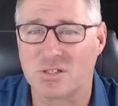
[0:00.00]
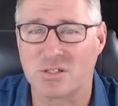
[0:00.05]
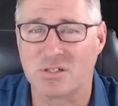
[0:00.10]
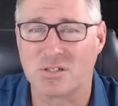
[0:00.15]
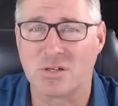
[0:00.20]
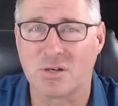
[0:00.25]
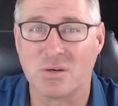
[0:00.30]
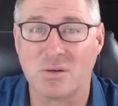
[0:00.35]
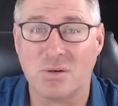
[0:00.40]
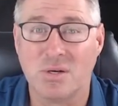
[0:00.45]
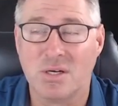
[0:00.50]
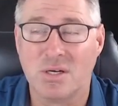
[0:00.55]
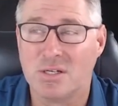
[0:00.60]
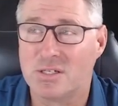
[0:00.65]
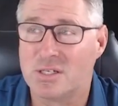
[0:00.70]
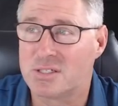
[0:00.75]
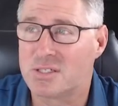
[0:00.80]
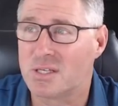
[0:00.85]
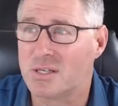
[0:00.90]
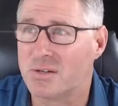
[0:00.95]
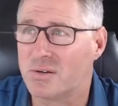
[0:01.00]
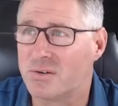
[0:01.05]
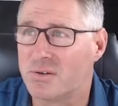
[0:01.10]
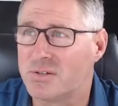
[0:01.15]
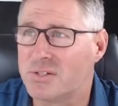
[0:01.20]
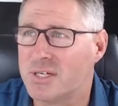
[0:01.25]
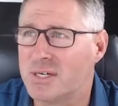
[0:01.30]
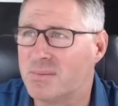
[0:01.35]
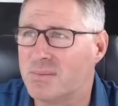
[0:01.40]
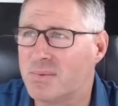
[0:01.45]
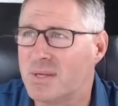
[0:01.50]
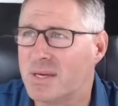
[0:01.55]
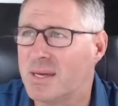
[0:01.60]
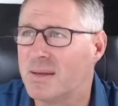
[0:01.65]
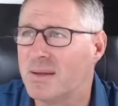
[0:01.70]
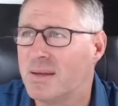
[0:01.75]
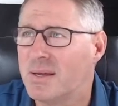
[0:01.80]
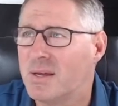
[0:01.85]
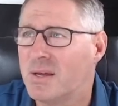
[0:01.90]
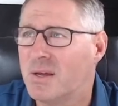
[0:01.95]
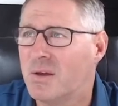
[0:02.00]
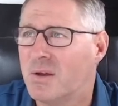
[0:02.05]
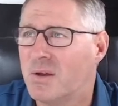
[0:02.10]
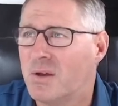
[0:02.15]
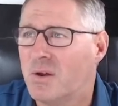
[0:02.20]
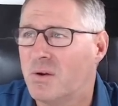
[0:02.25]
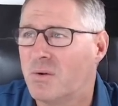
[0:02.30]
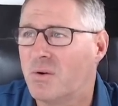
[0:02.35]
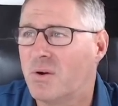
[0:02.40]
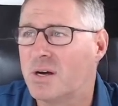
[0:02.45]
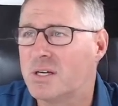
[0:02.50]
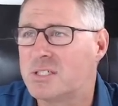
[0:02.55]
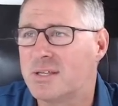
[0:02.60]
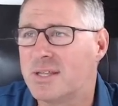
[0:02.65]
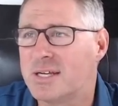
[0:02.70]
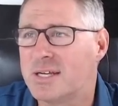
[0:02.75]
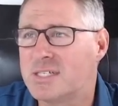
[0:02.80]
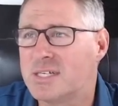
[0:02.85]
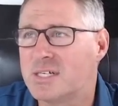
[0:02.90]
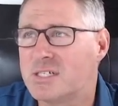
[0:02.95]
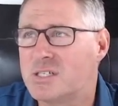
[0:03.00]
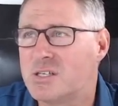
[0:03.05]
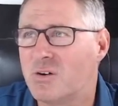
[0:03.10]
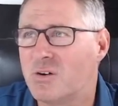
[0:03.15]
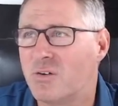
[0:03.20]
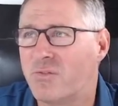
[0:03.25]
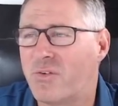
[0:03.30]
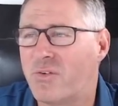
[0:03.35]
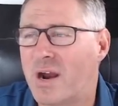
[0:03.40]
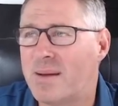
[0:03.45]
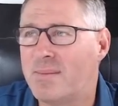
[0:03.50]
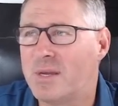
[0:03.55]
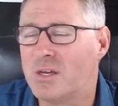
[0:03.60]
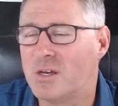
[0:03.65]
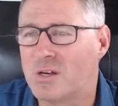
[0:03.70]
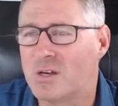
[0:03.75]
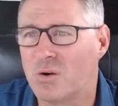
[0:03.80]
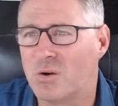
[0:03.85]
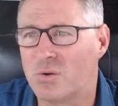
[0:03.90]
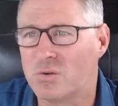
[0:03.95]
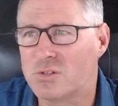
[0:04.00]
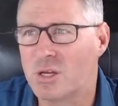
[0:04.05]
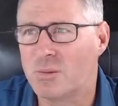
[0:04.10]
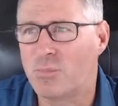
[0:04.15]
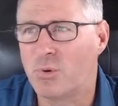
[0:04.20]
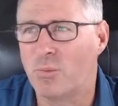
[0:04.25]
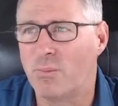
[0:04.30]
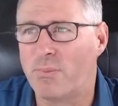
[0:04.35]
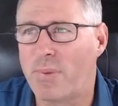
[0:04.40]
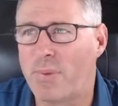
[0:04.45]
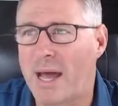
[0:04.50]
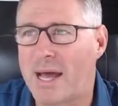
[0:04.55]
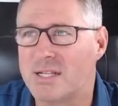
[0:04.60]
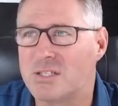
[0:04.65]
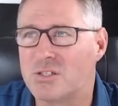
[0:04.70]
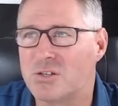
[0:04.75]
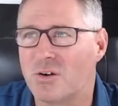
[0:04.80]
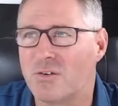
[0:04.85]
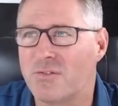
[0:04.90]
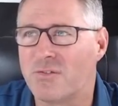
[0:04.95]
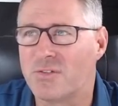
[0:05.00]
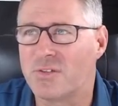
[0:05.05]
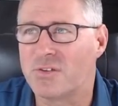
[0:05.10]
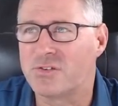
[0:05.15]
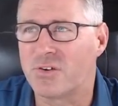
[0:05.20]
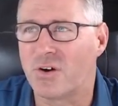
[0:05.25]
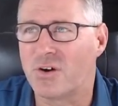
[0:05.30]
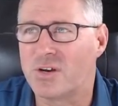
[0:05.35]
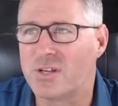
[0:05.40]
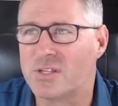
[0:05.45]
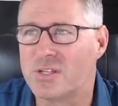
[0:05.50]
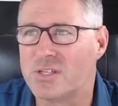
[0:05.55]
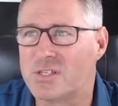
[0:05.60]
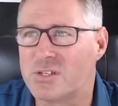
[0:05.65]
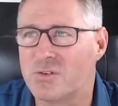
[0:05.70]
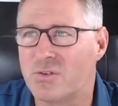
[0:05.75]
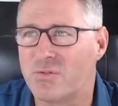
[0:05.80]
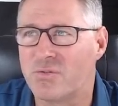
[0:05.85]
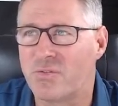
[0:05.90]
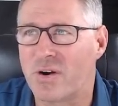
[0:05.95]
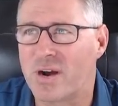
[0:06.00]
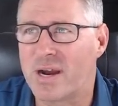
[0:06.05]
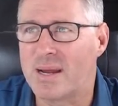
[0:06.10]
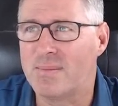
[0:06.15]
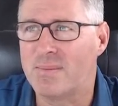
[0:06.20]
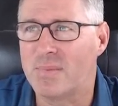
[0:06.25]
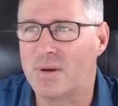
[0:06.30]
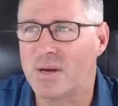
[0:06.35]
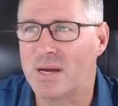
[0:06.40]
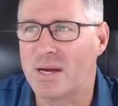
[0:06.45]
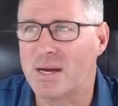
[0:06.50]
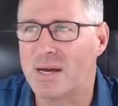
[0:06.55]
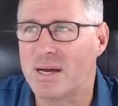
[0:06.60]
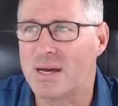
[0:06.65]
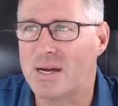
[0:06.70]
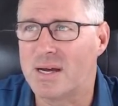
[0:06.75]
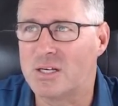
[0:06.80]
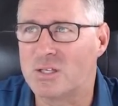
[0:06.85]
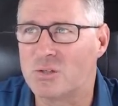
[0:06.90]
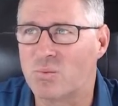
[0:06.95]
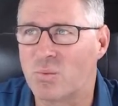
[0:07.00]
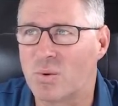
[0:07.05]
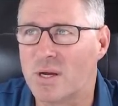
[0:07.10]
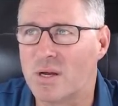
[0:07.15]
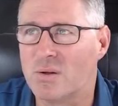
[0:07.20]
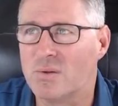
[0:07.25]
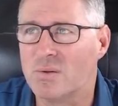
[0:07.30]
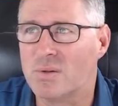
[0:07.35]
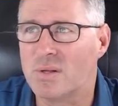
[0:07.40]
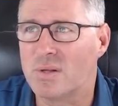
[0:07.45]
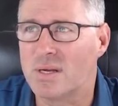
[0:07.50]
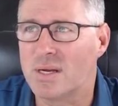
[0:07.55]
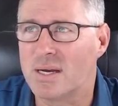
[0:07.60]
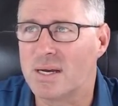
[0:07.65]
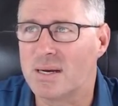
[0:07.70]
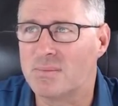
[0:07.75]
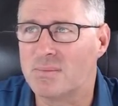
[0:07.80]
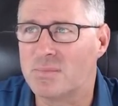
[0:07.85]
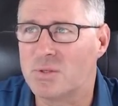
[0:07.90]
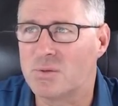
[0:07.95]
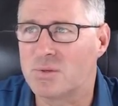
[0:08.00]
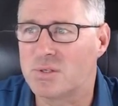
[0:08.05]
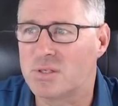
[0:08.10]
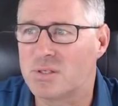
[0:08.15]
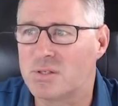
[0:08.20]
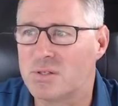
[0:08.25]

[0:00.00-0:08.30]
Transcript: So just a little tip there. Right, so that's our steel framing. You can also put battens off the side of the steel frame as well. Do you want to do